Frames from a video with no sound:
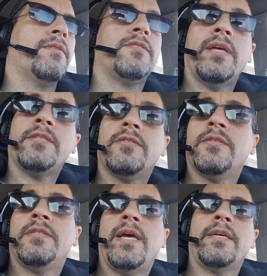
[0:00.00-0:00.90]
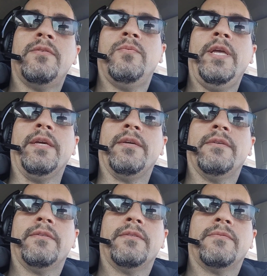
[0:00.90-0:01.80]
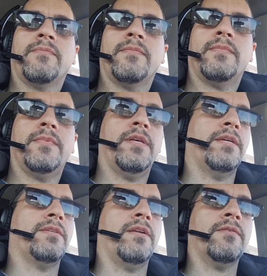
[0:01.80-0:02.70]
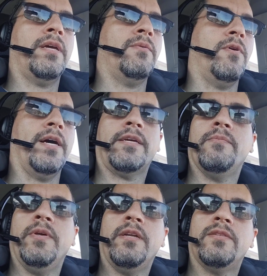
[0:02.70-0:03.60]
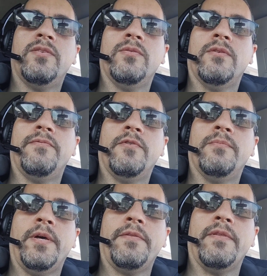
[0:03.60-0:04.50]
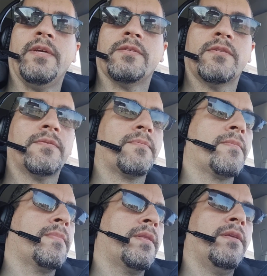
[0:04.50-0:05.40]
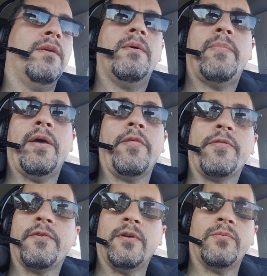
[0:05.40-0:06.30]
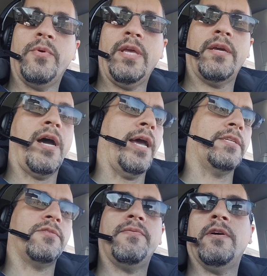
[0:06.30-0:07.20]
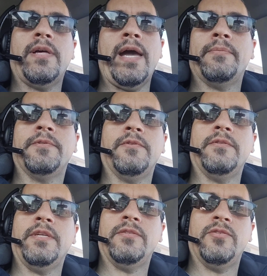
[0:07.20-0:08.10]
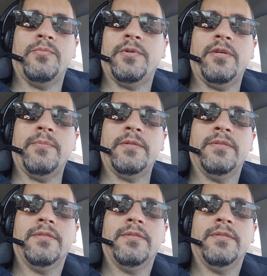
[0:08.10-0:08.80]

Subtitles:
That's just the second week. And I said, okay, well, I committed to a full month of this. By the third week, I just felt absolutely superhuman.